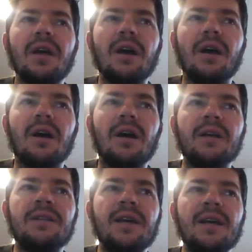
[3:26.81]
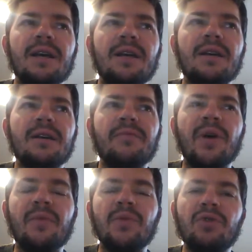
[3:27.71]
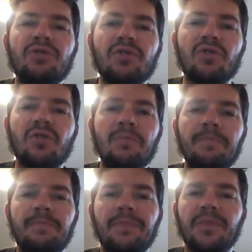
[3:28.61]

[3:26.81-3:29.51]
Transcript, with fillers: Uh, take Metamucil,